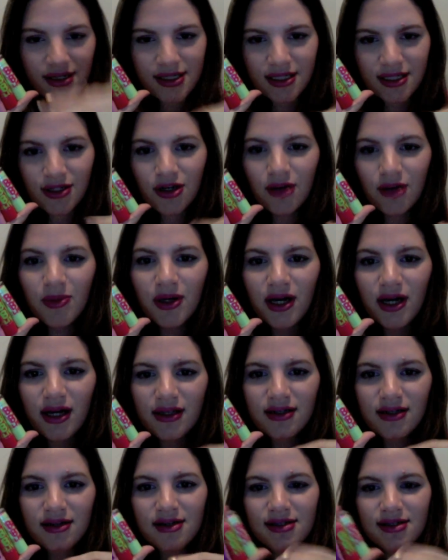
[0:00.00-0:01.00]
the normal
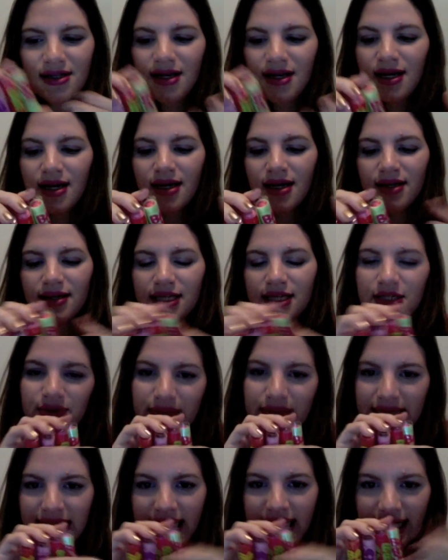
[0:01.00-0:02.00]
colors, these were
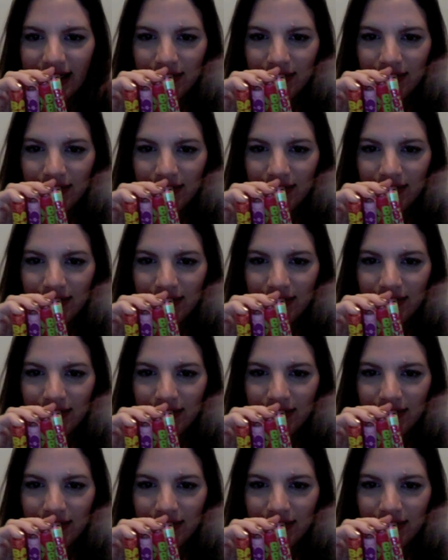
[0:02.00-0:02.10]
like hidden